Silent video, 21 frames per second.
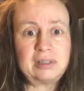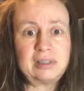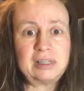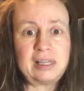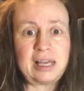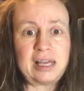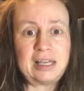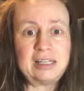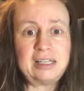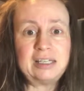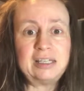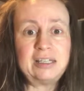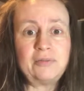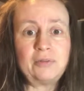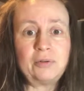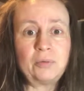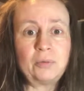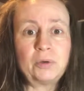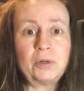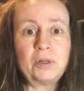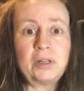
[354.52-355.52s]
they didn't
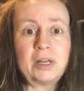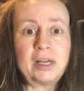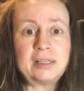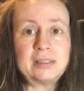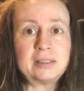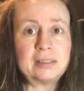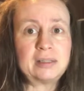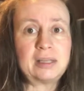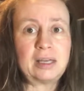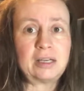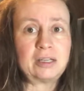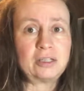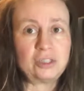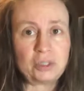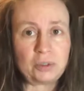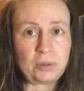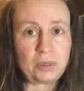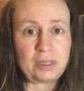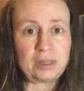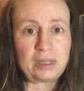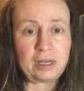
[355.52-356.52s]
even realize that they could
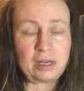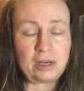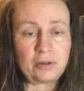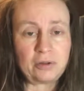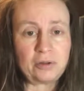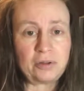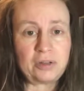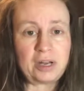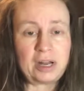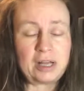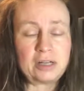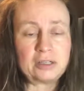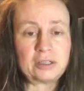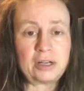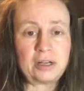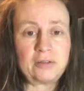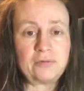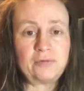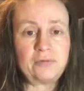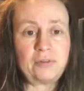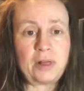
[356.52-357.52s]
do anything other than
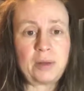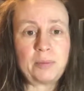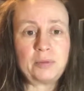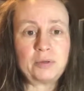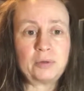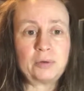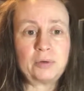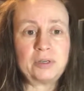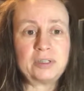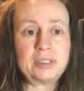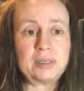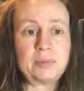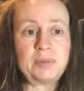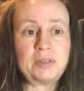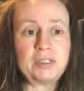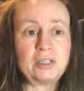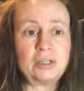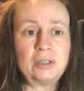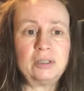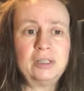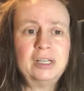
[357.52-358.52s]
anti-inflammatories up
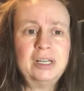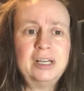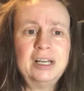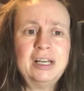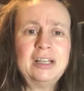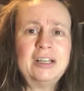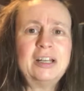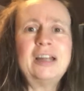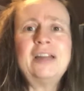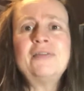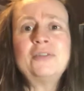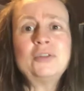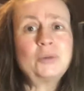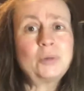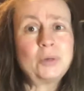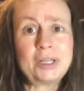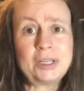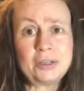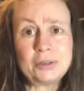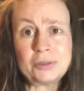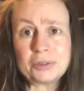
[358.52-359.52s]
until not even
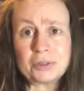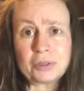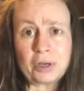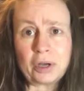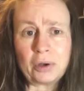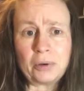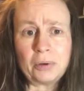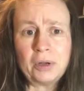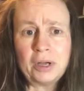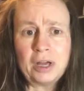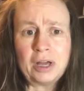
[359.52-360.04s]
20 years ago.